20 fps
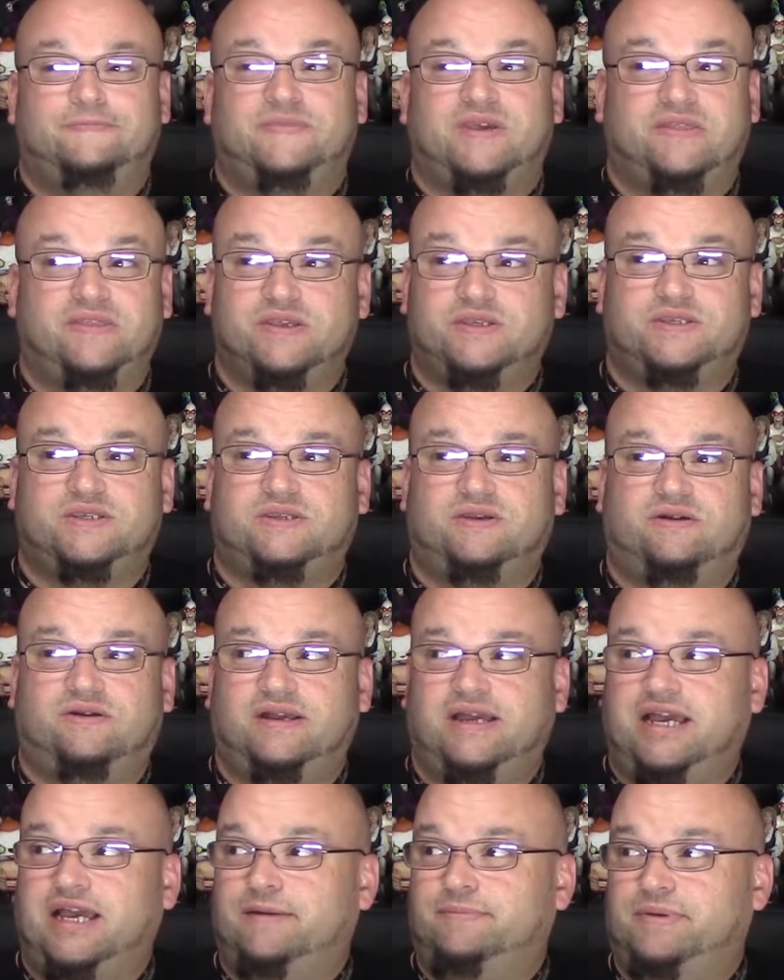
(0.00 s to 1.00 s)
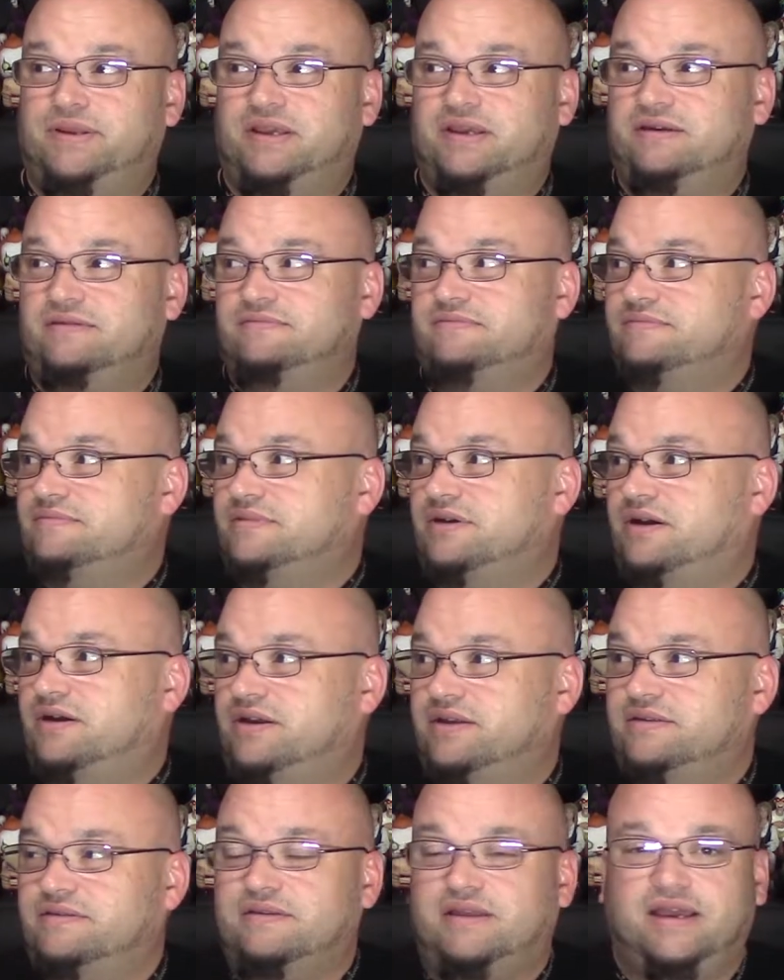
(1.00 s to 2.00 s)
And this is all happening
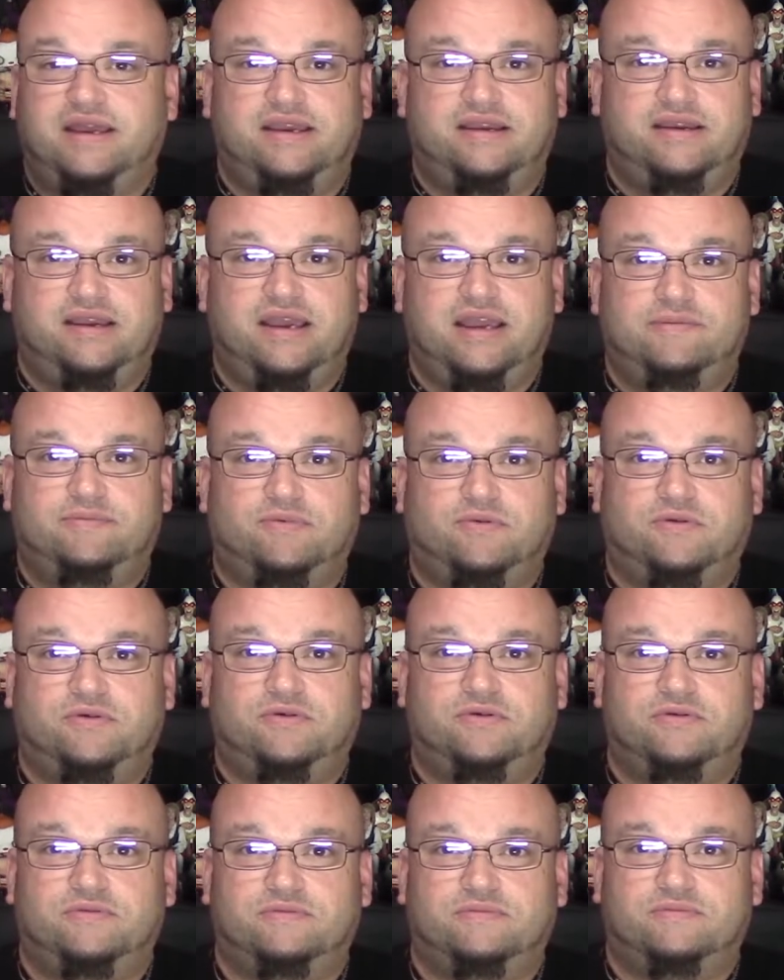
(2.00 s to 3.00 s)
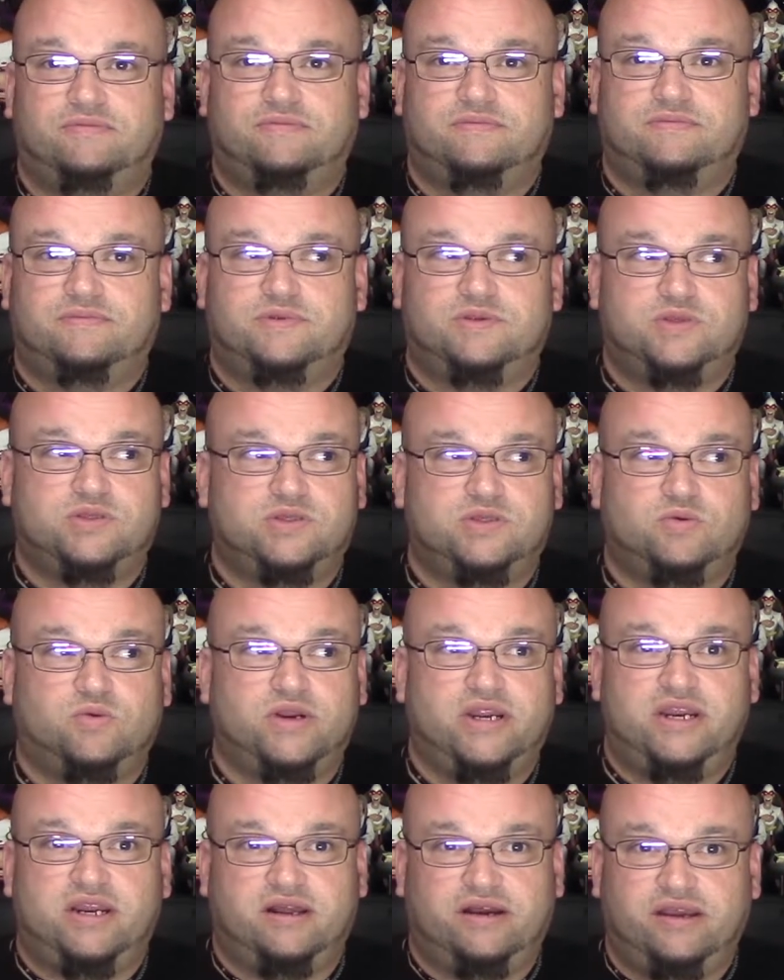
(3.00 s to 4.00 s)
on like April
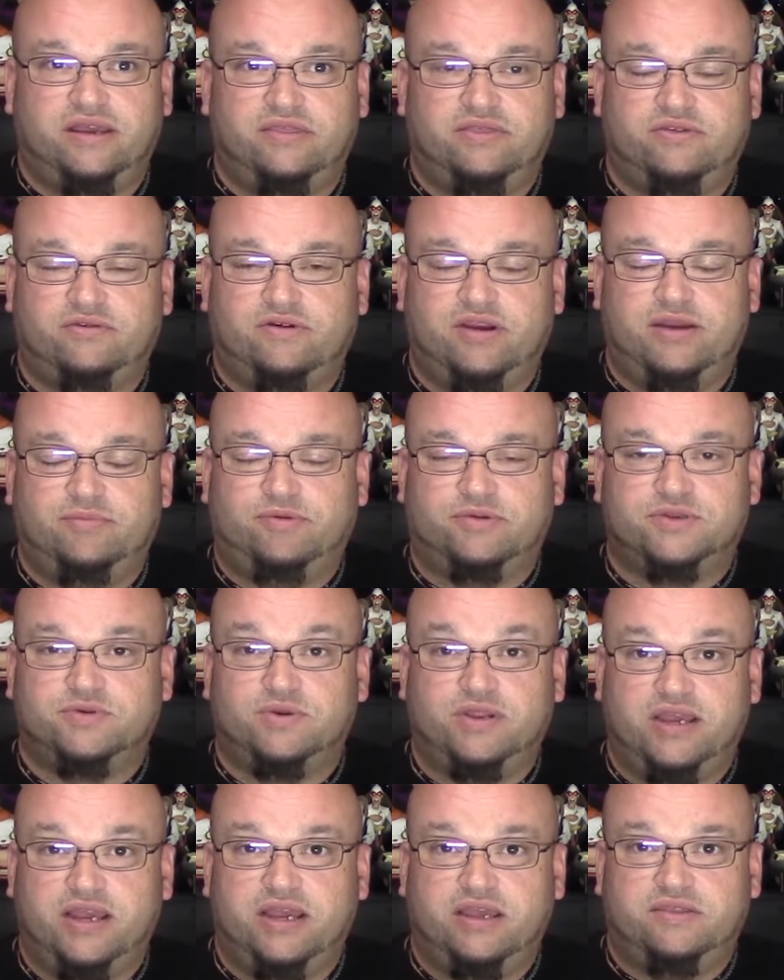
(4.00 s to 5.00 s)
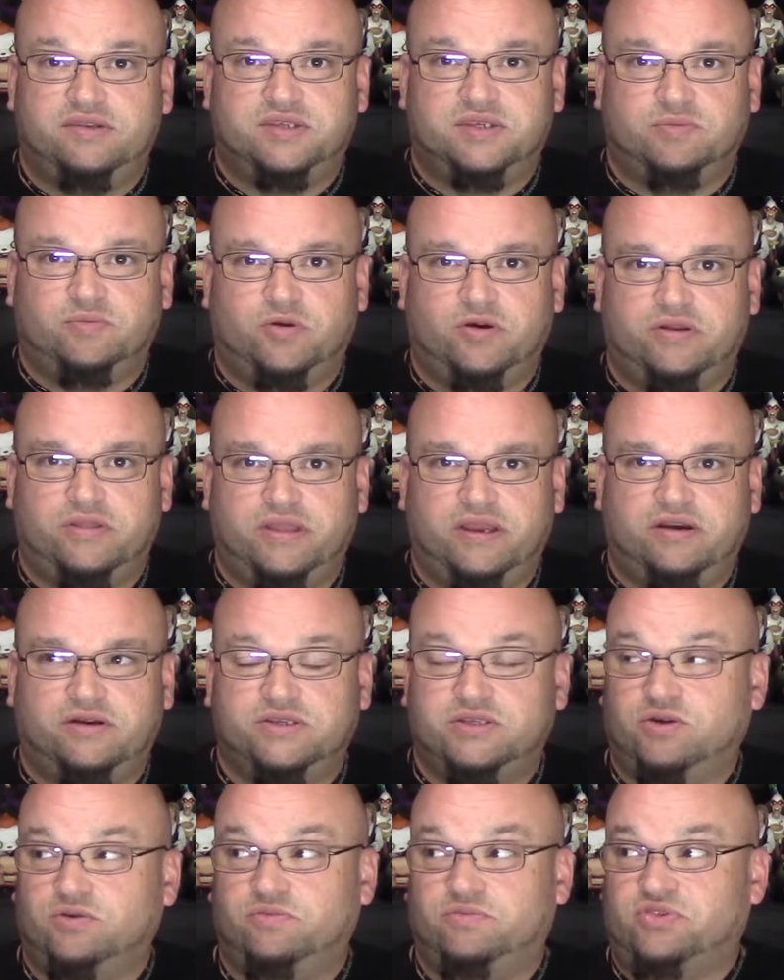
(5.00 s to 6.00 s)
29th or April 28th, somewhere in there.
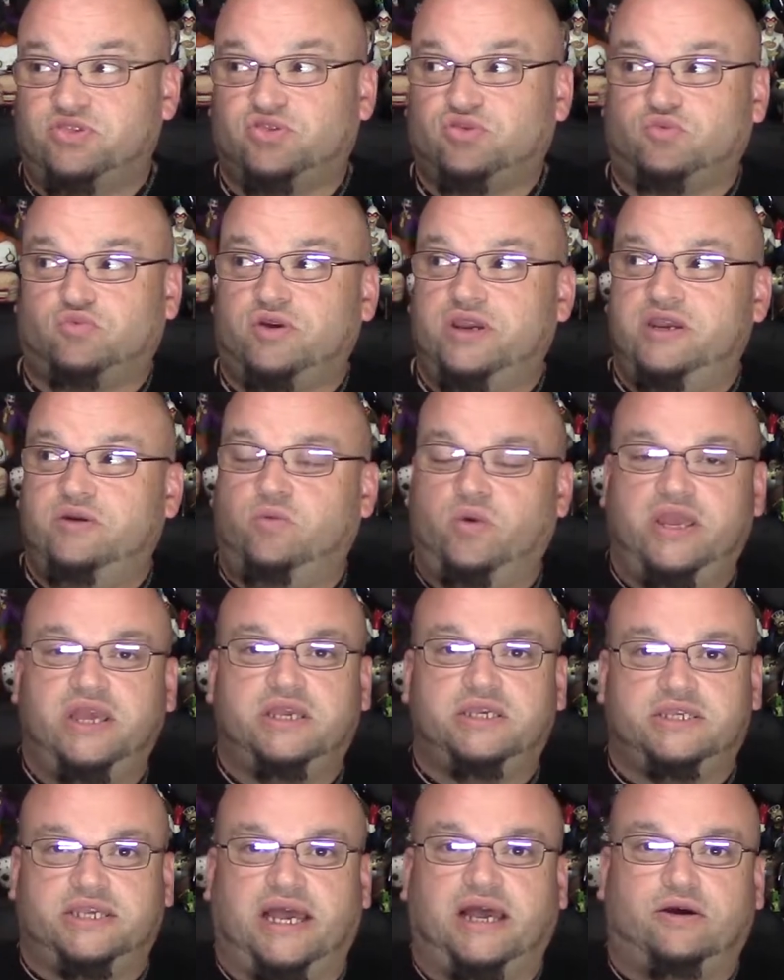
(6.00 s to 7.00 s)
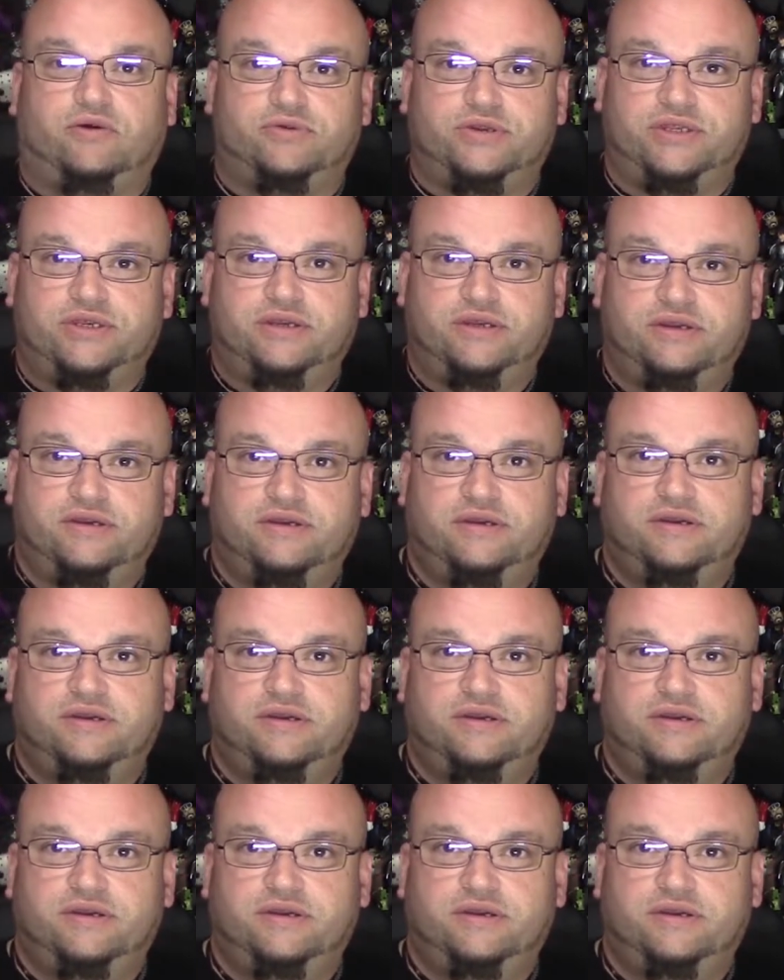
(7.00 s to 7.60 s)
So three weeks out.